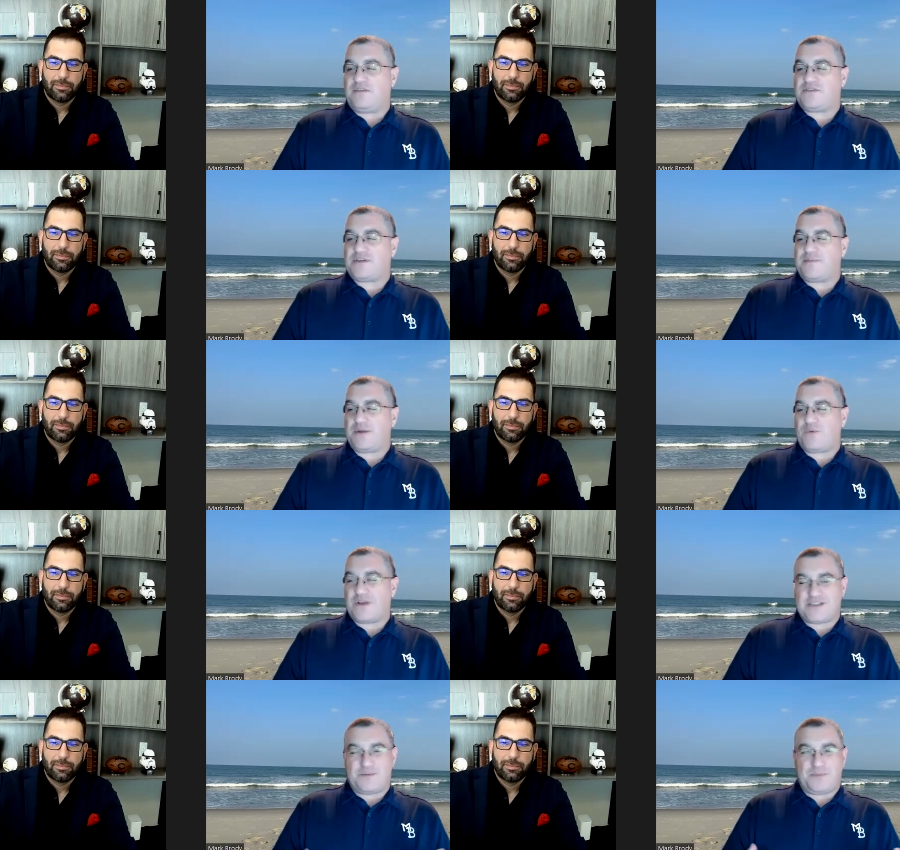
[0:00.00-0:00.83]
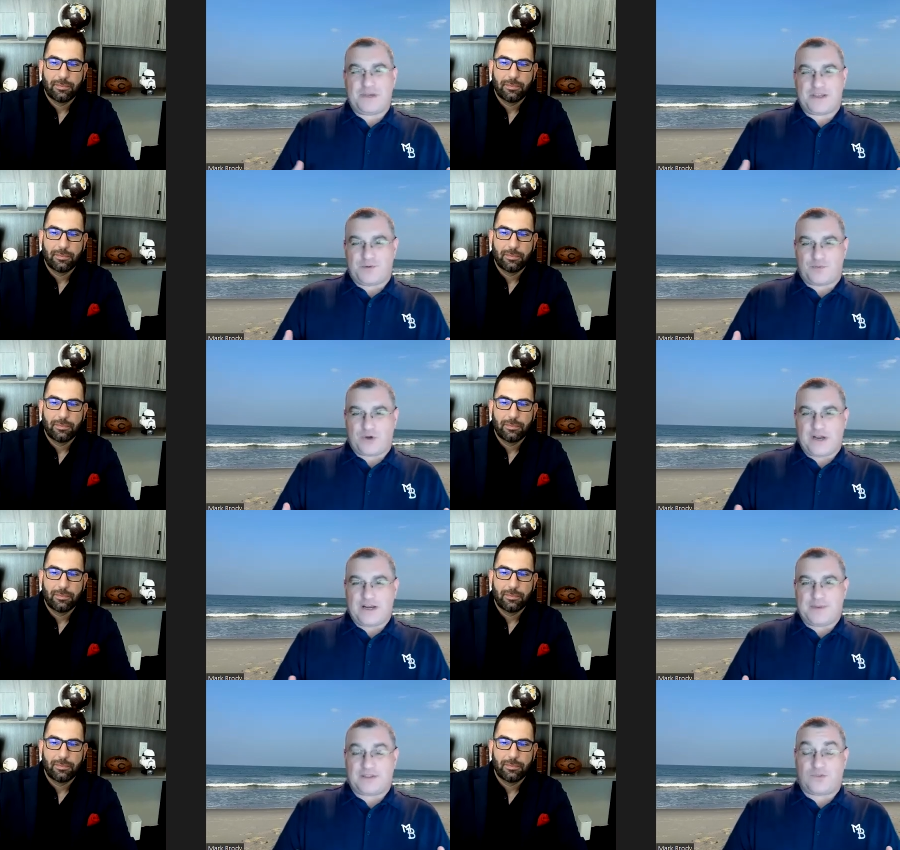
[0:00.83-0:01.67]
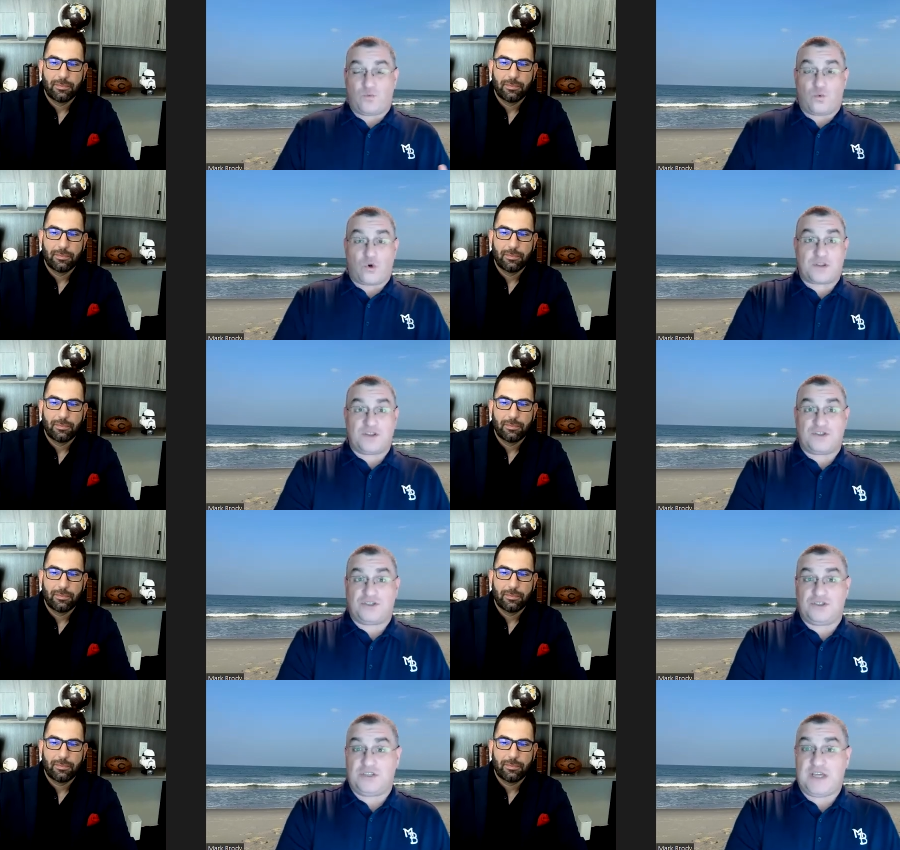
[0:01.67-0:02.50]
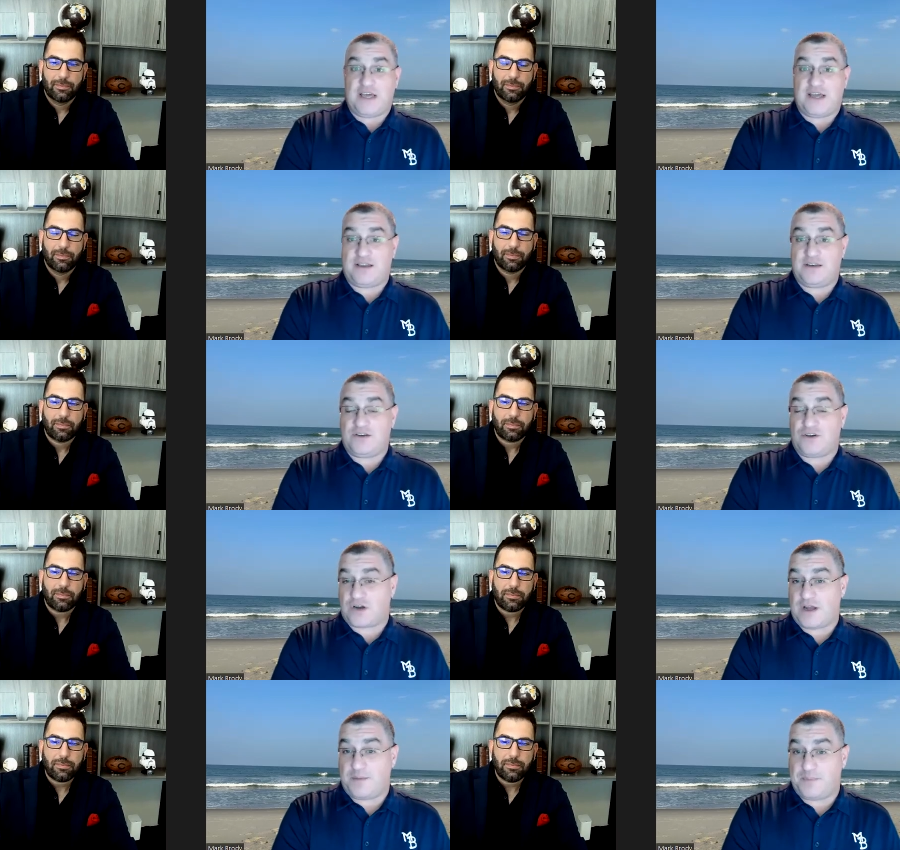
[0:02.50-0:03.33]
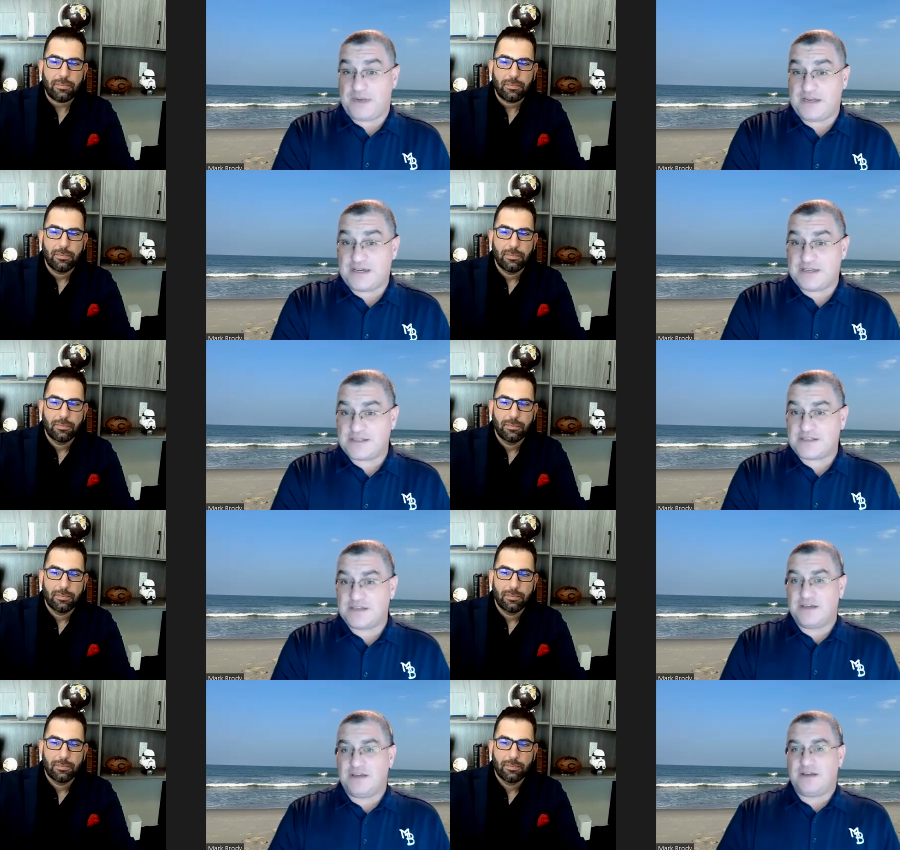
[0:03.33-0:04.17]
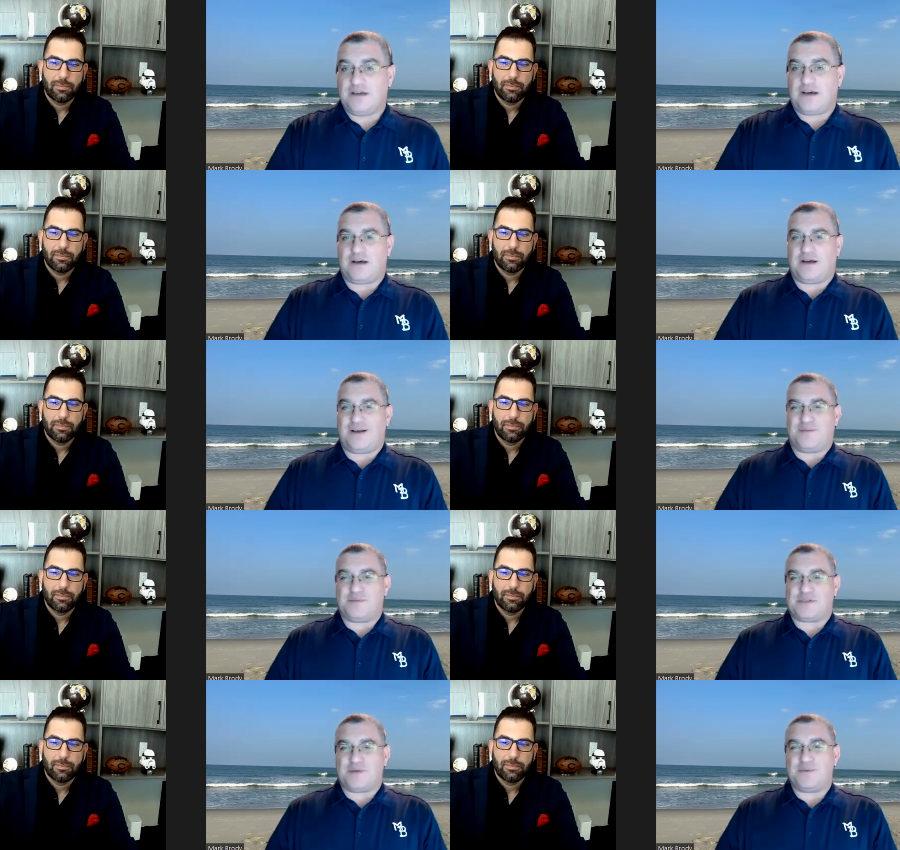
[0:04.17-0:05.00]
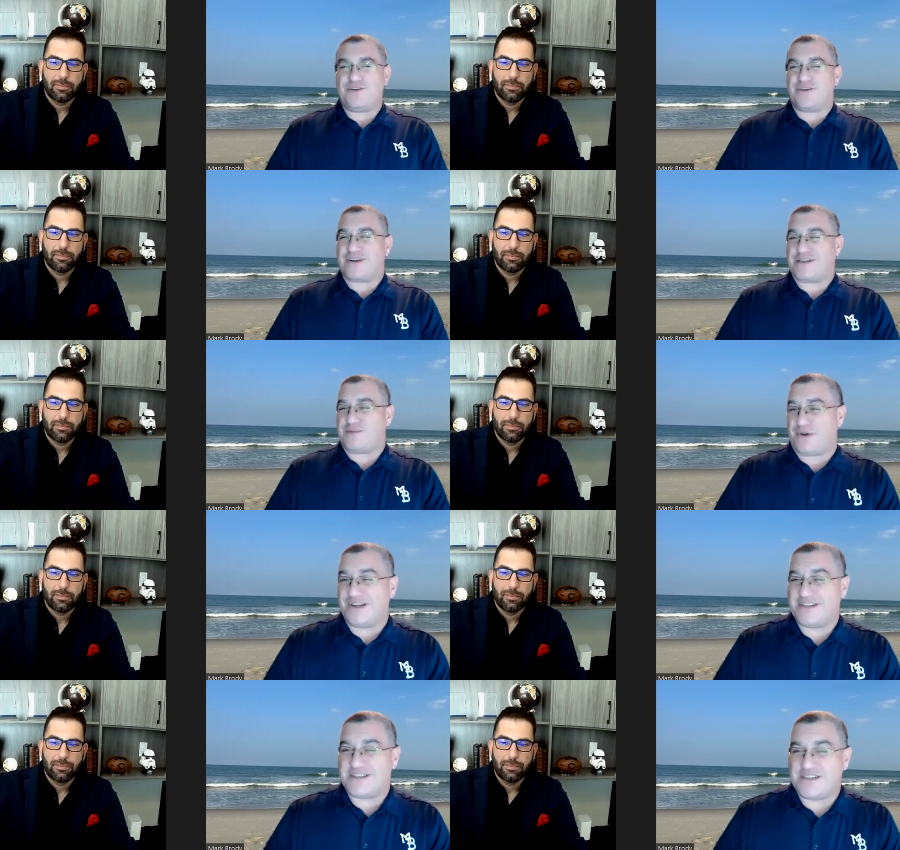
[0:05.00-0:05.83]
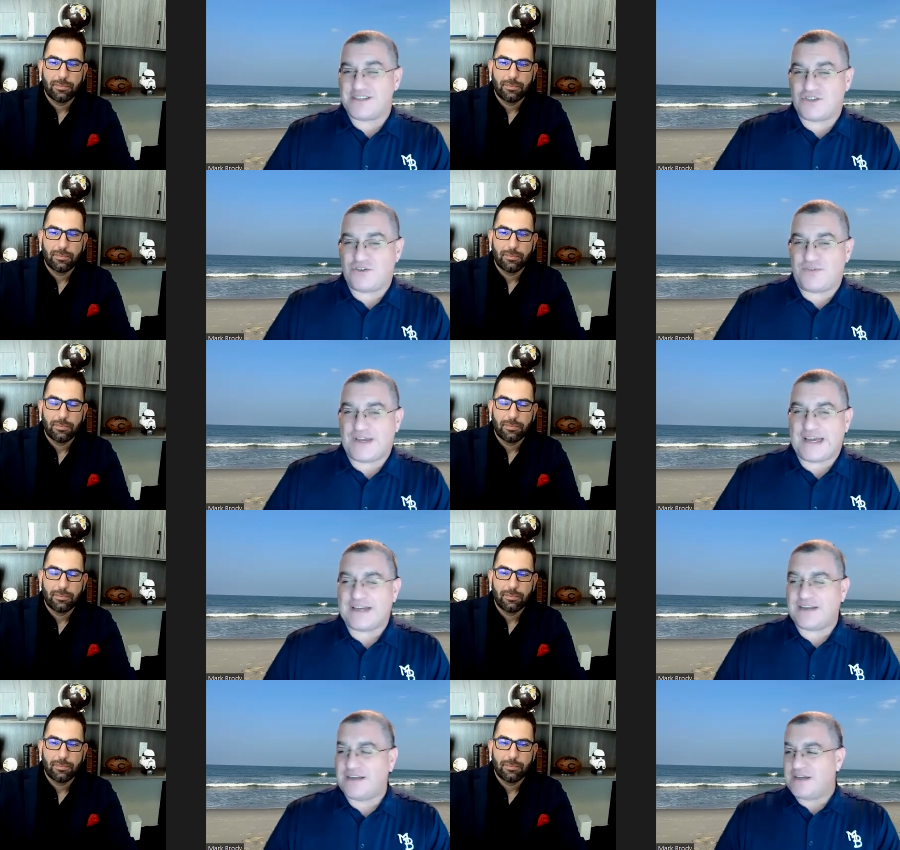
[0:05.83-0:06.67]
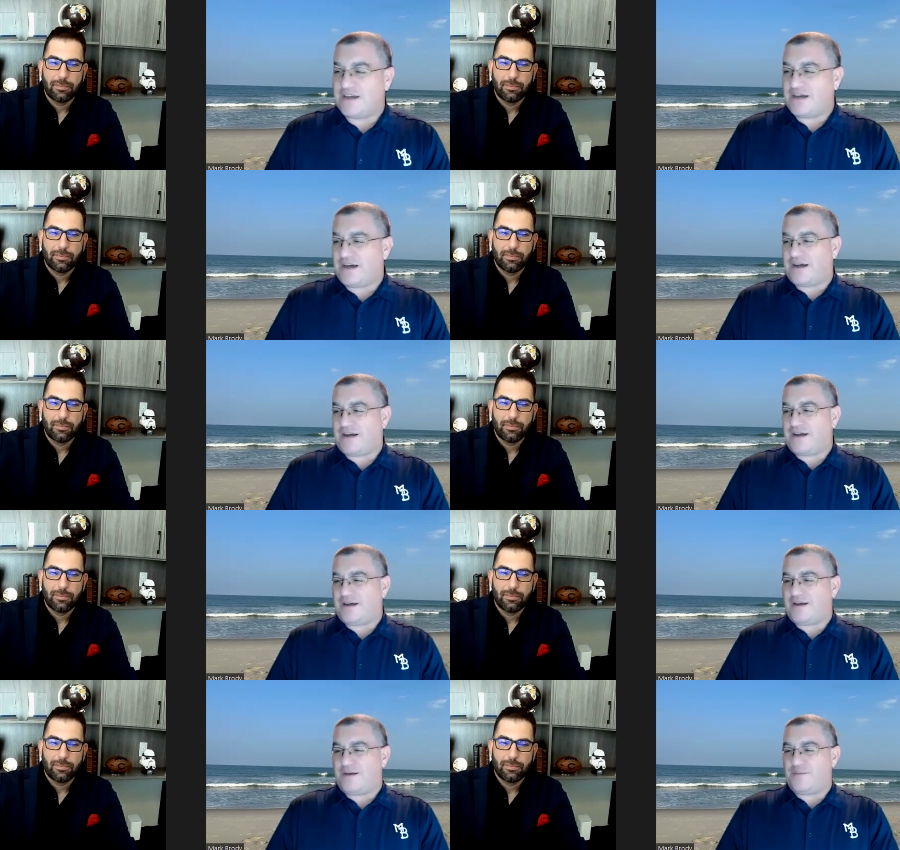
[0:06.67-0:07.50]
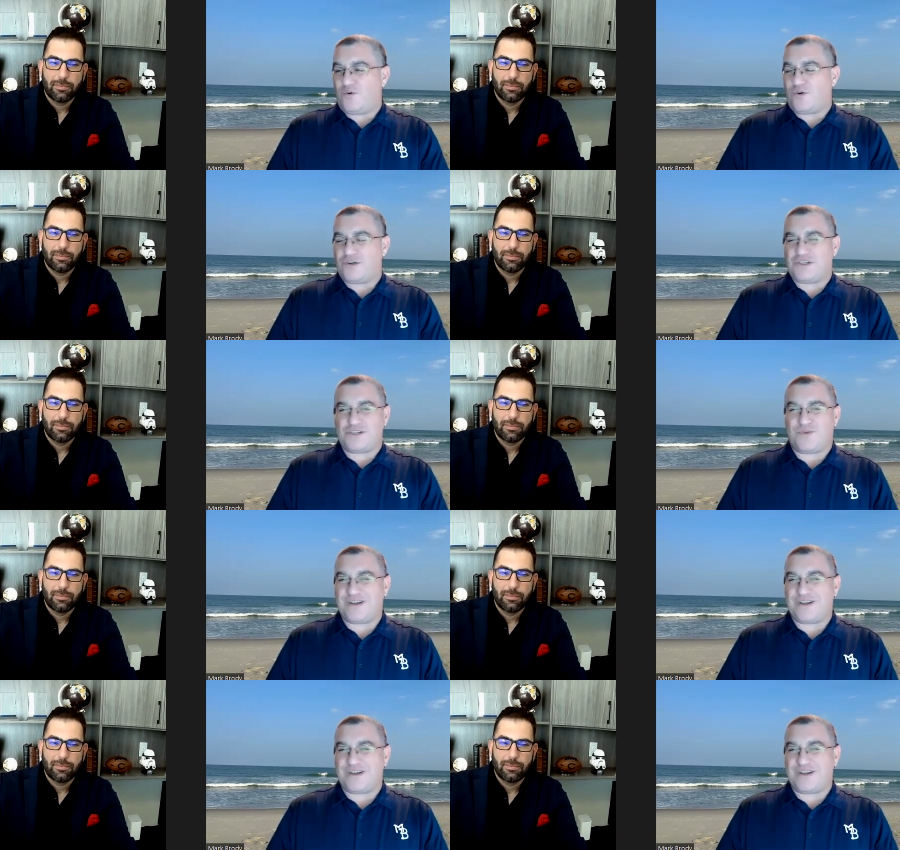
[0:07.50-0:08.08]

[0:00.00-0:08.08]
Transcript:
Speaker 1: If somebody wants to pick your brain about the work that your company does, some of your experiences that you've had, or